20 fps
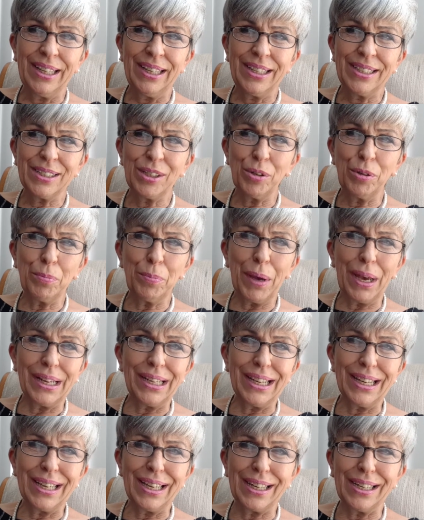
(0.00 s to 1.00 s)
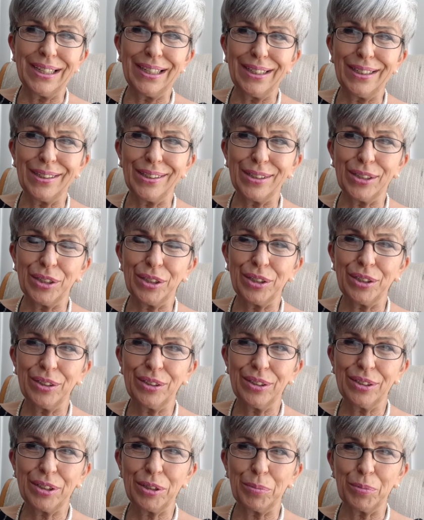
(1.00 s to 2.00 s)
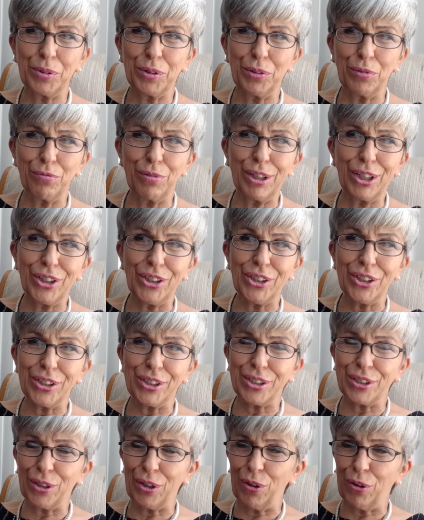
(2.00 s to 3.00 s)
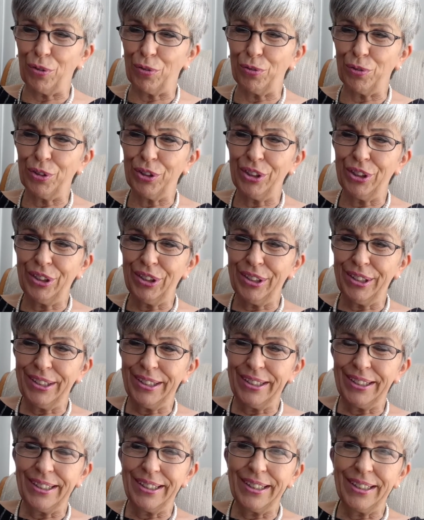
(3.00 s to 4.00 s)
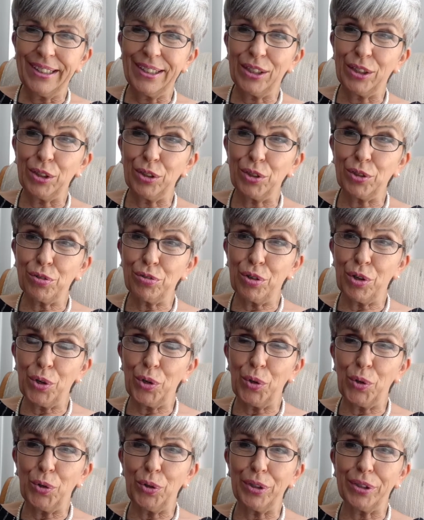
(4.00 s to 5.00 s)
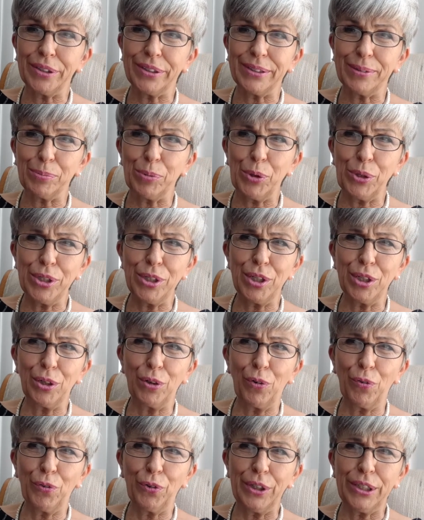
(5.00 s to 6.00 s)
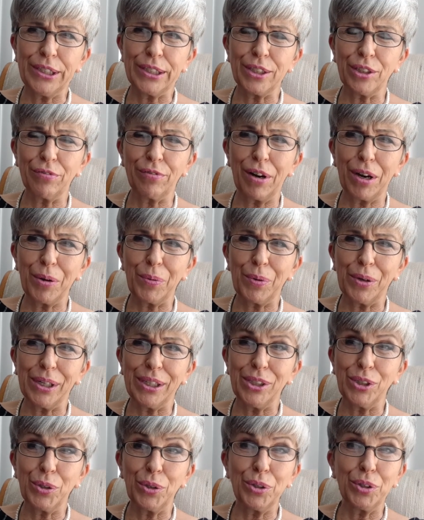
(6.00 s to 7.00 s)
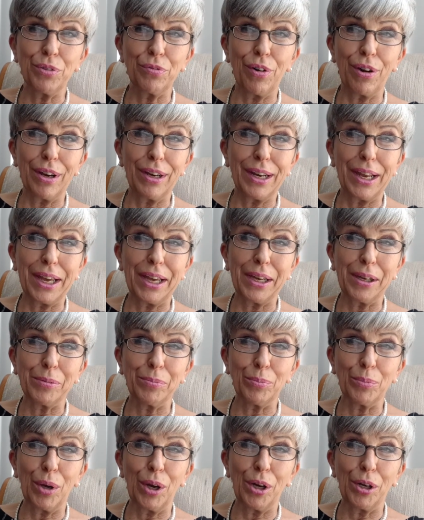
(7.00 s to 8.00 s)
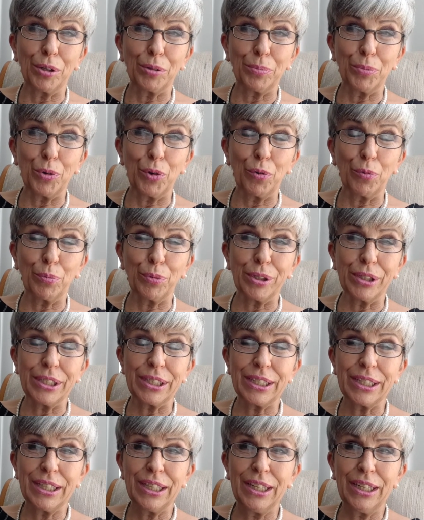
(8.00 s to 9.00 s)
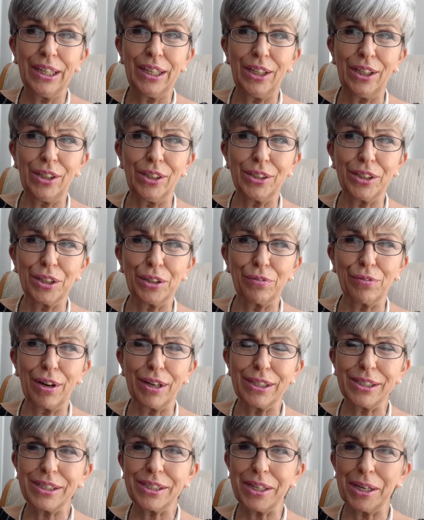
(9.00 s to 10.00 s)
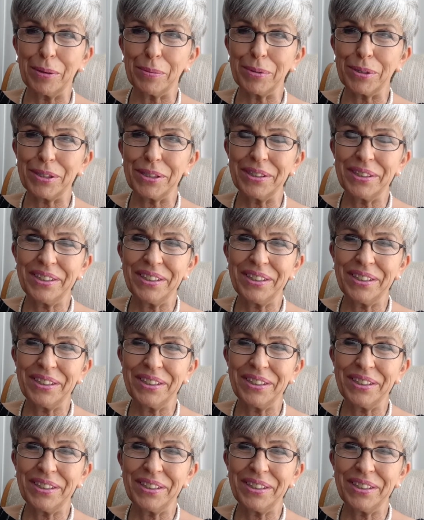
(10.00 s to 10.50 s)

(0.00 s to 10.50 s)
So in ballet, I learned some of the rigors of control and pointing your feet in the right way, doing the right arm movements, learning the right steps.